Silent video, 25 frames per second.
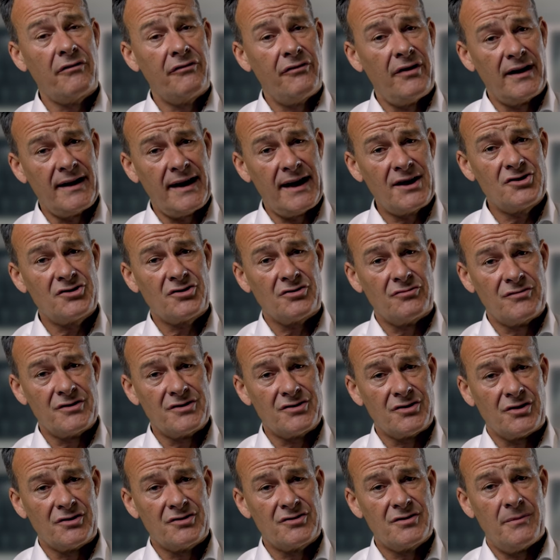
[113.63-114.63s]
financial
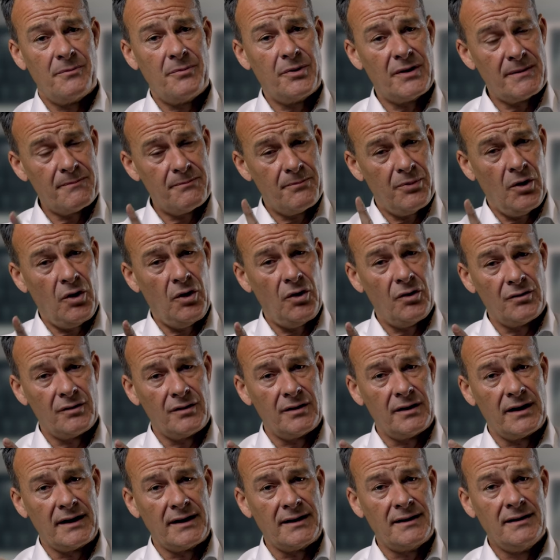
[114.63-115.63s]
results, but
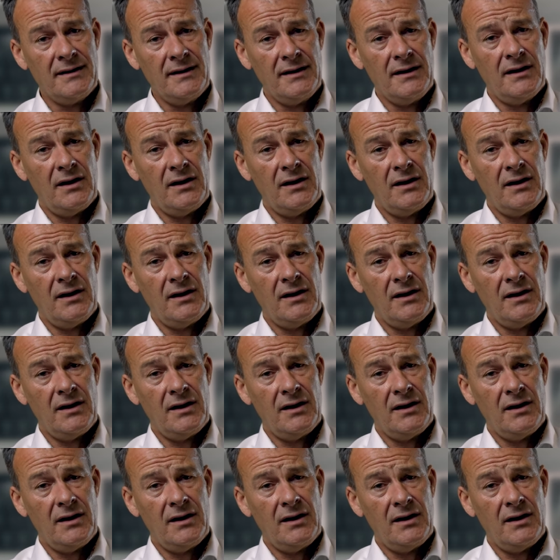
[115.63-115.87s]
importantly,